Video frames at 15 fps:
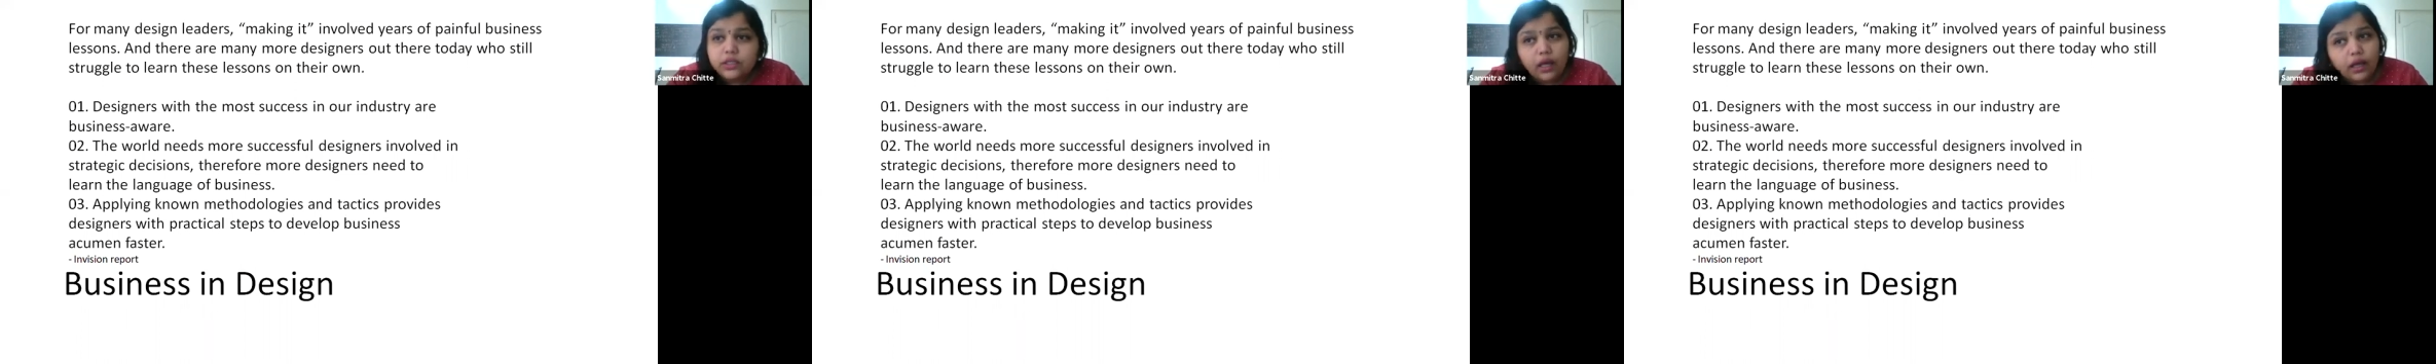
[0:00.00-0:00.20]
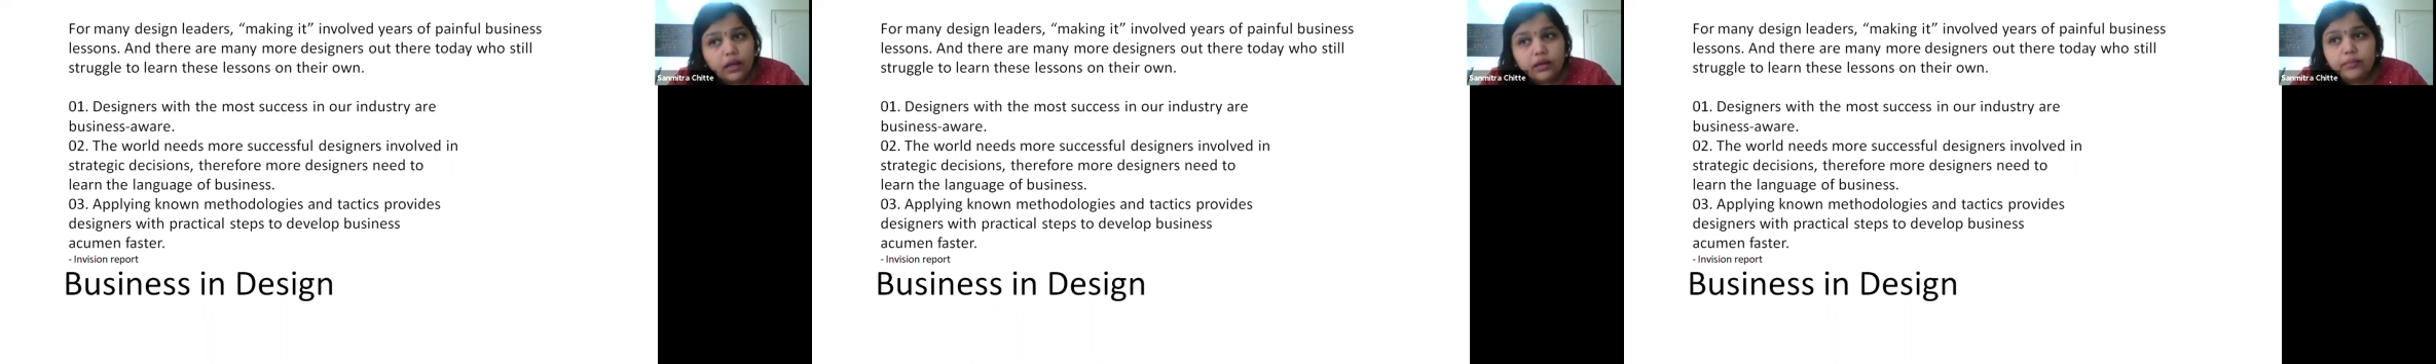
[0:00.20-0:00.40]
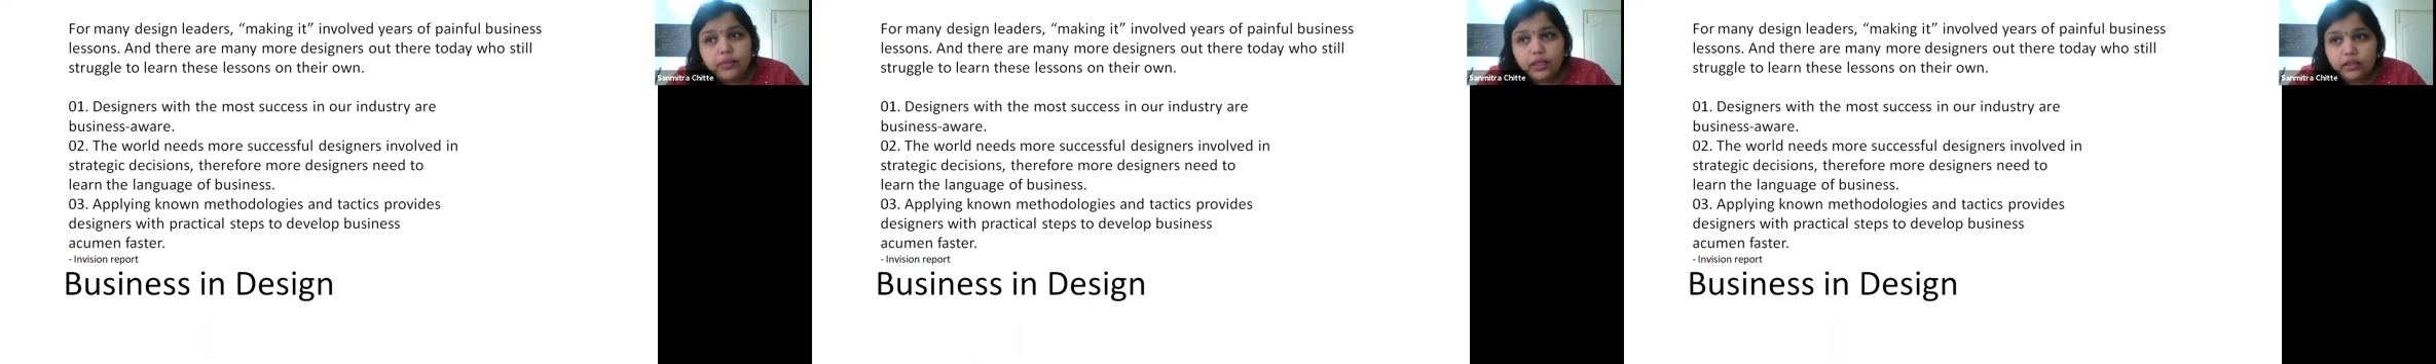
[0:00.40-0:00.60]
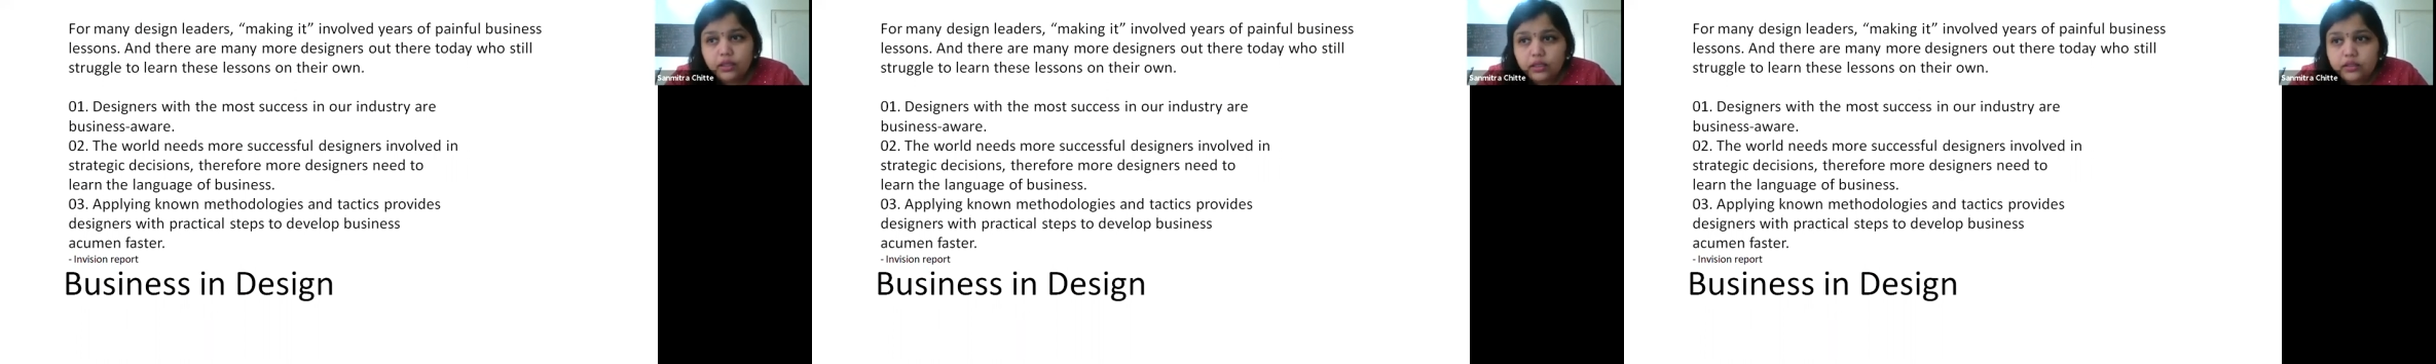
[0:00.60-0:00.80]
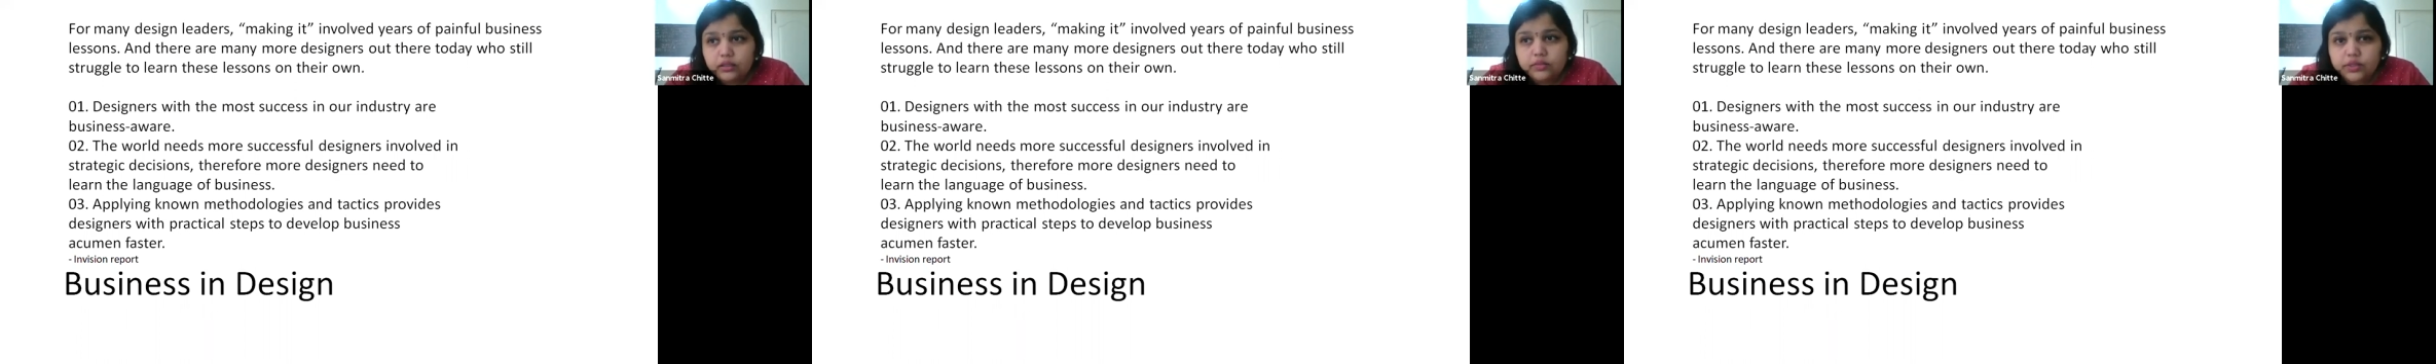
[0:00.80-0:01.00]
done by
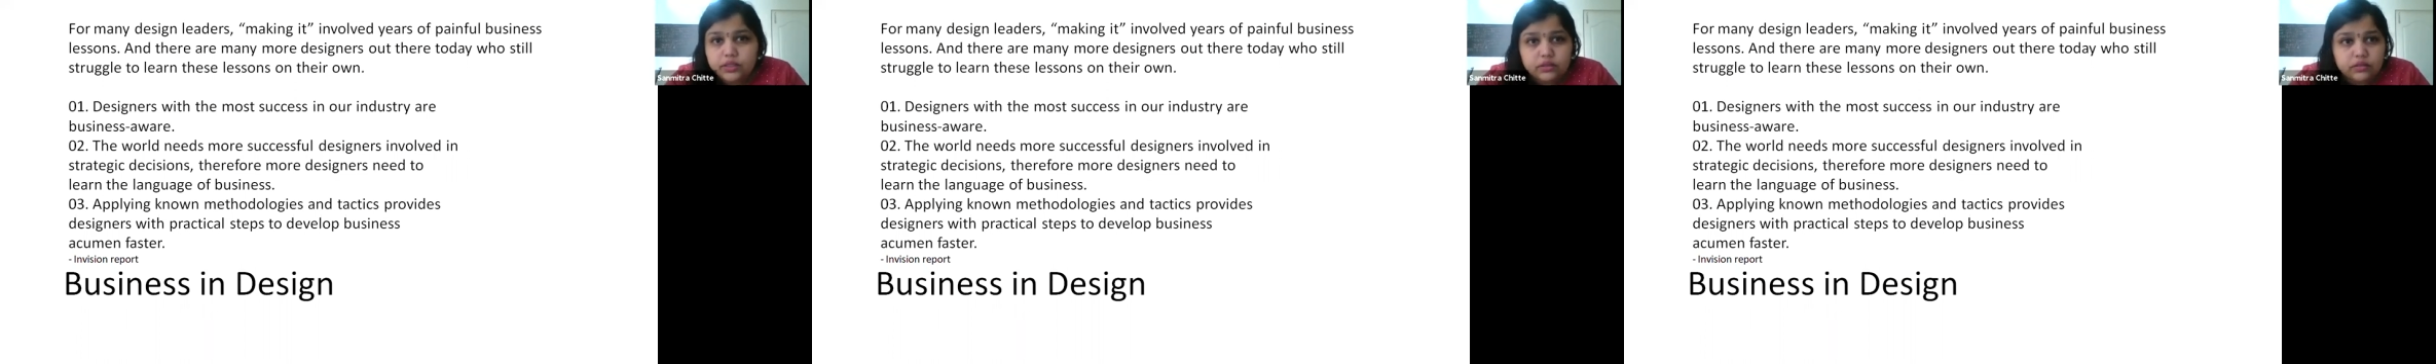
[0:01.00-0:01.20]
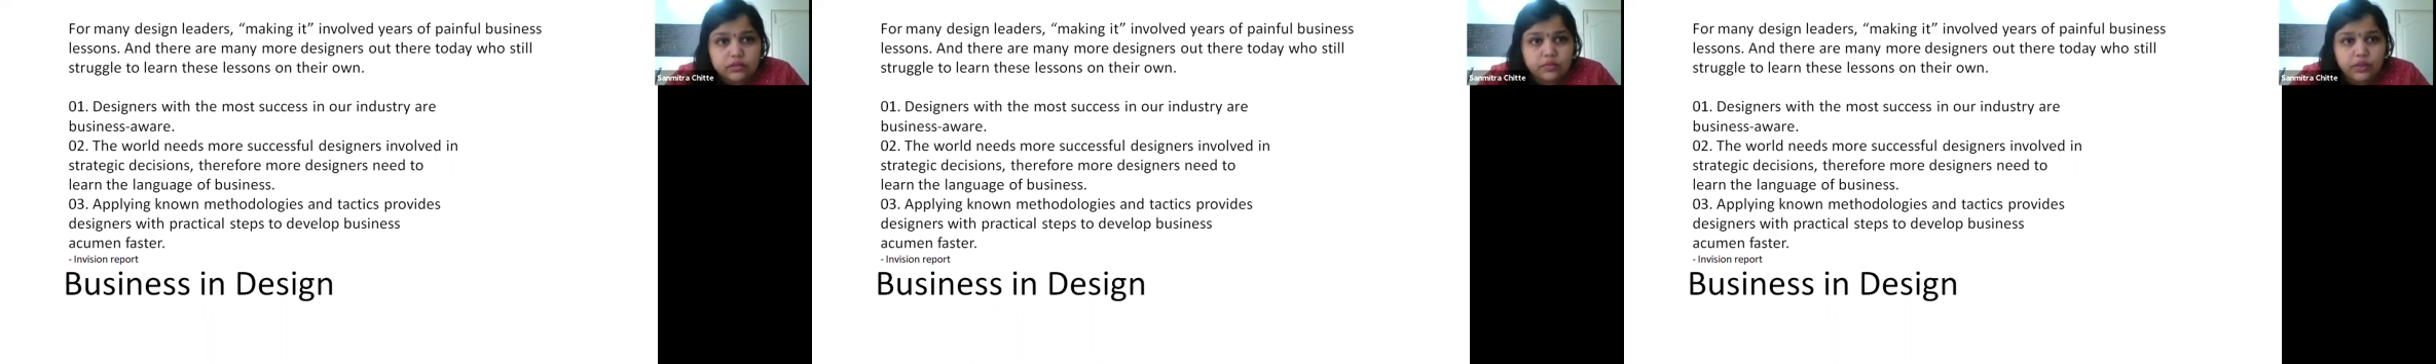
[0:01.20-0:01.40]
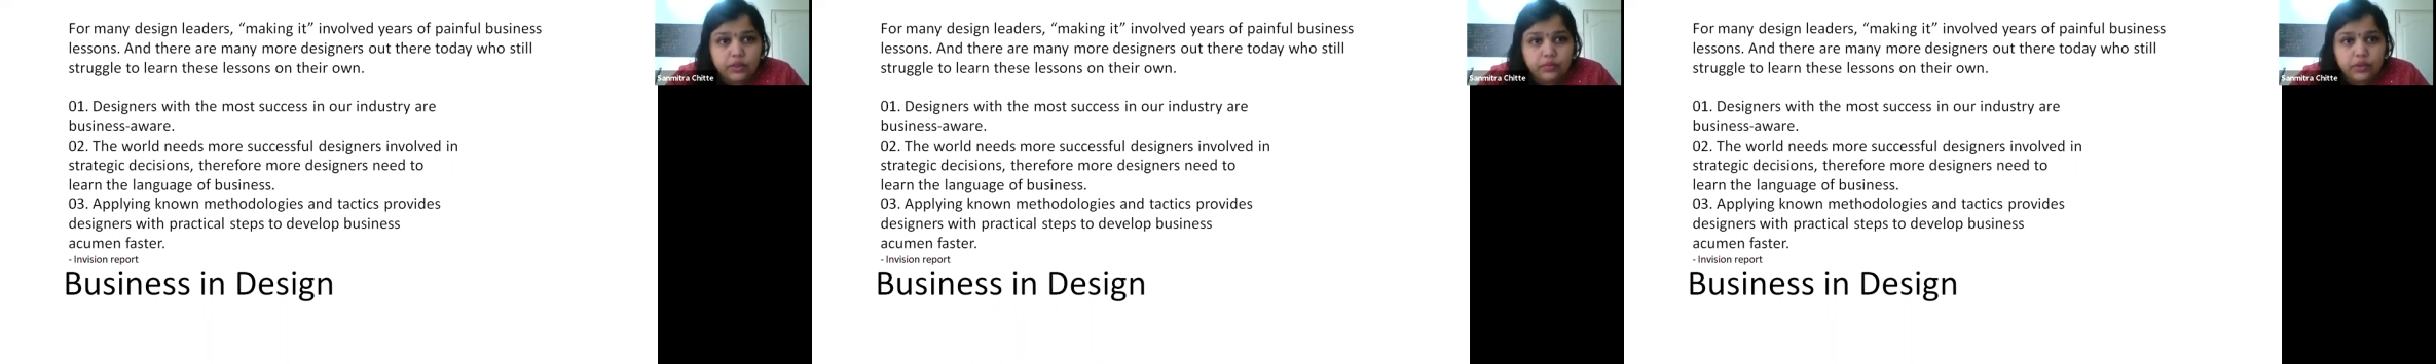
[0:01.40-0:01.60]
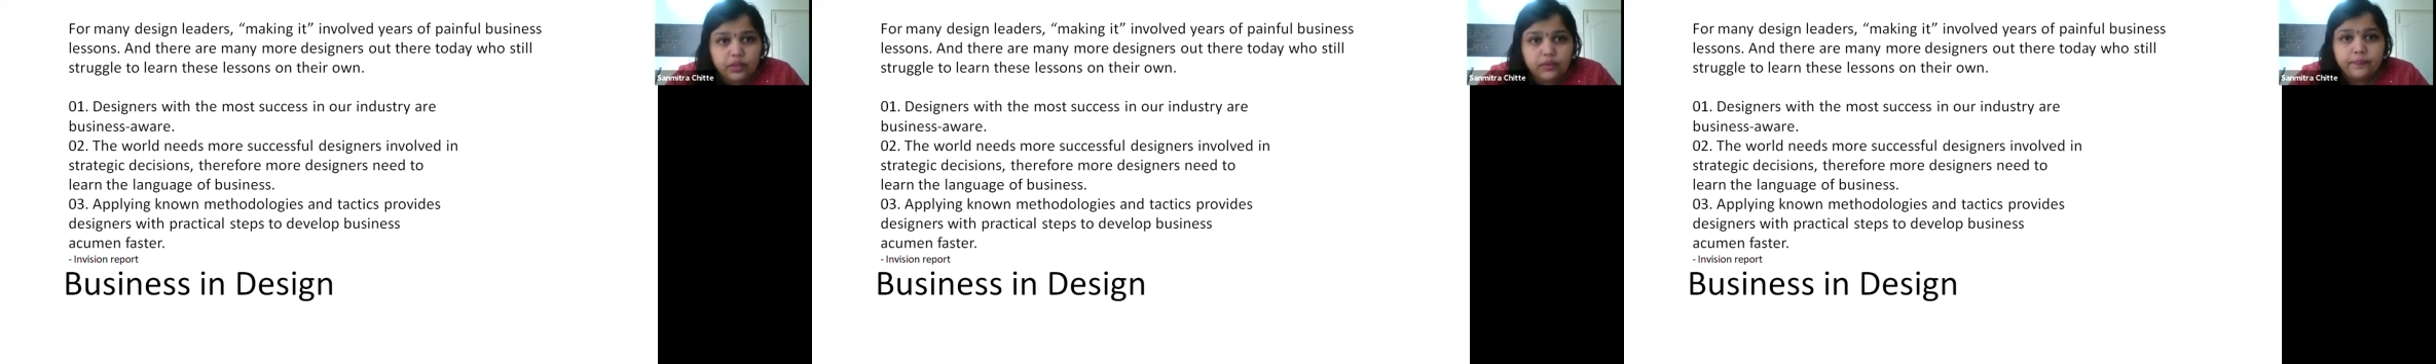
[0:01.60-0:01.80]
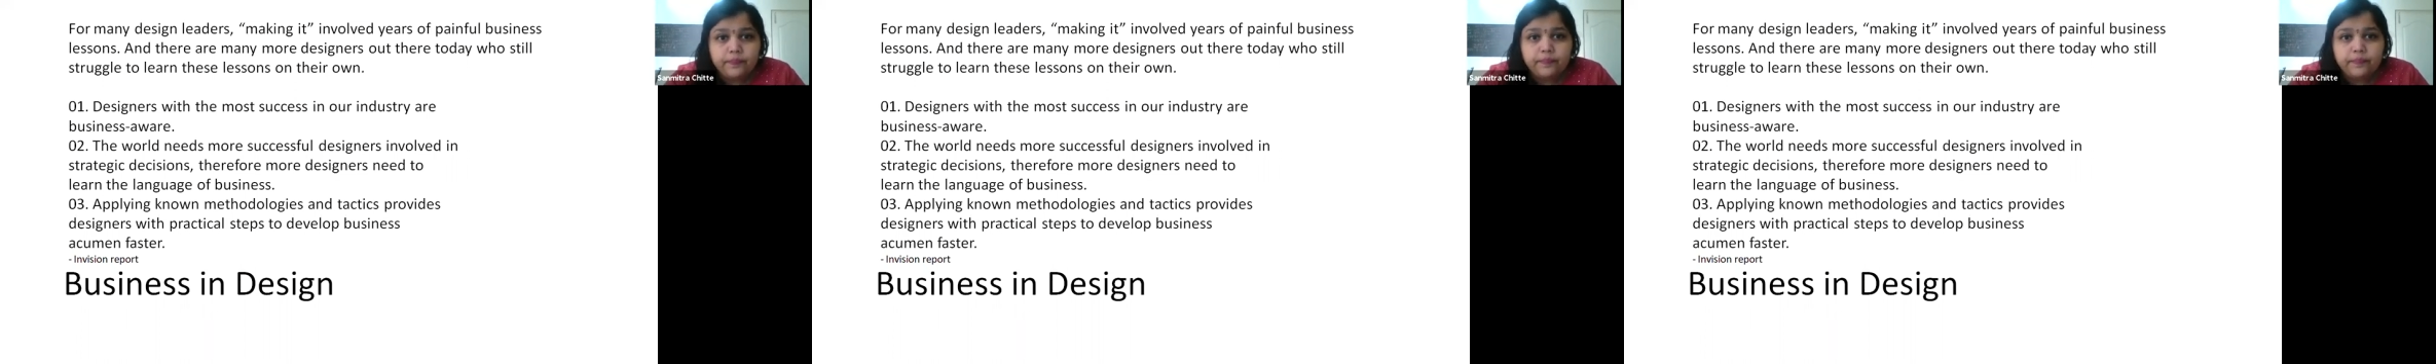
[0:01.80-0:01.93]
the other business people.